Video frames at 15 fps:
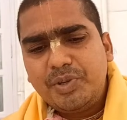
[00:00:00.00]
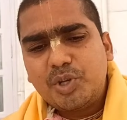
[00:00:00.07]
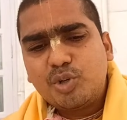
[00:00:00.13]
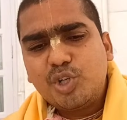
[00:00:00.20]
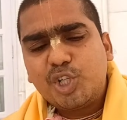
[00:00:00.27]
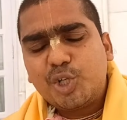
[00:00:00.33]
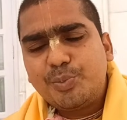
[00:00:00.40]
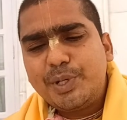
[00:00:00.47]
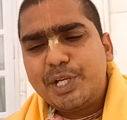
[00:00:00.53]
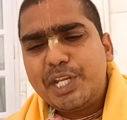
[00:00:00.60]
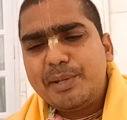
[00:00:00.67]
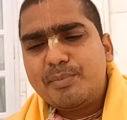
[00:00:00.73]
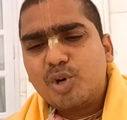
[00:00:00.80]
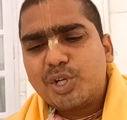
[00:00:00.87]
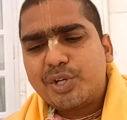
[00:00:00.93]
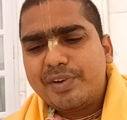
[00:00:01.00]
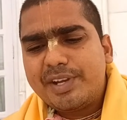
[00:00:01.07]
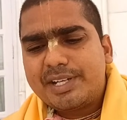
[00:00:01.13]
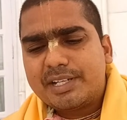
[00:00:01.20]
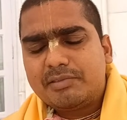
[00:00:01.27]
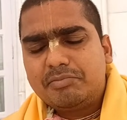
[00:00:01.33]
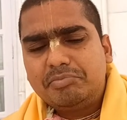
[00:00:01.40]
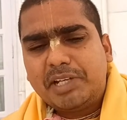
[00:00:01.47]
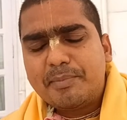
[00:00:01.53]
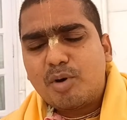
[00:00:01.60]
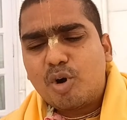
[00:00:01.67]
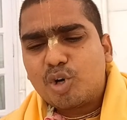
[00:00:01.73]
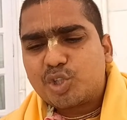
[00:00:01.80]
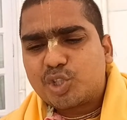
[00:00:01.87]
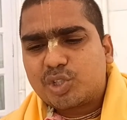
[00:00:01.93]
don't need to be demotivated,
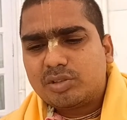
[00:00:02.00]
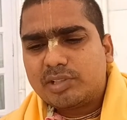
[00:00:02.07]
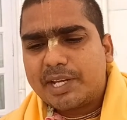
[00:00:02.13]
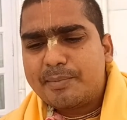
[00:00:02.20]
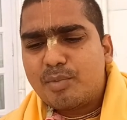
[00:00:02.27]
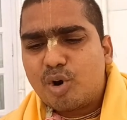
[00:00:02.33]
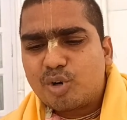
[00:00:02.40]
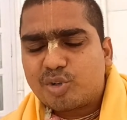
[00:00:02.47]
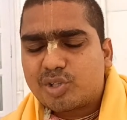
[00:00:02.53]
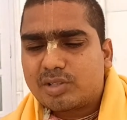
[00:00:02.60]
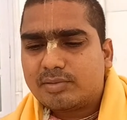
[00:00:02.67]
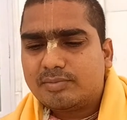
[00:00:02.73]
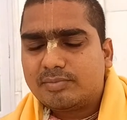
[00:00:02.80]
remorsed.